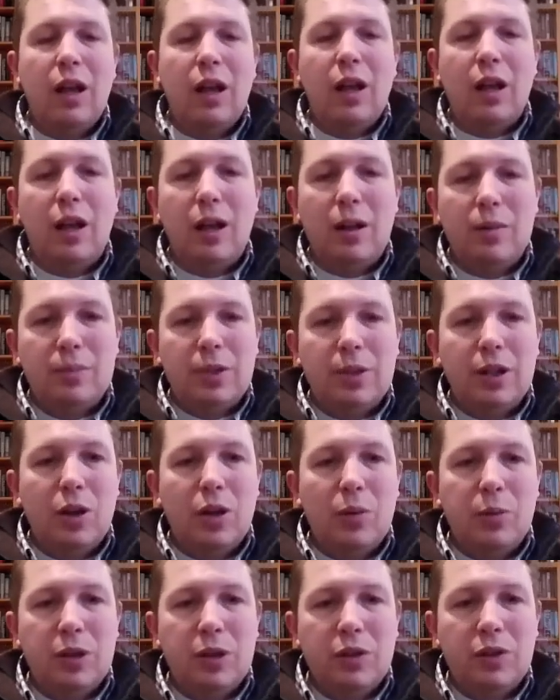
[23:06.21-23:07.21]

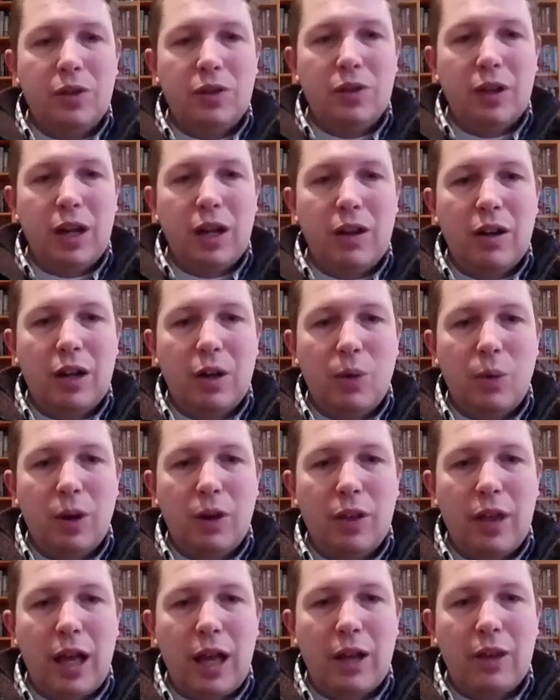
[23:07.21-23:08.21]
But this is an area
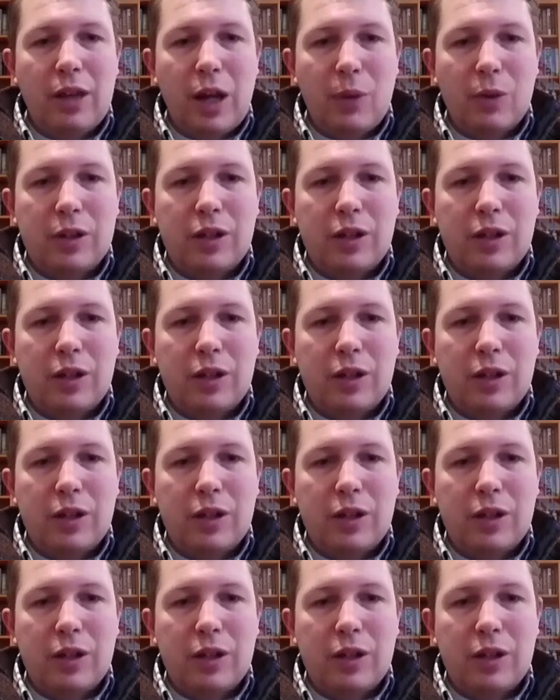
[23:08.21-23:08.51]
where that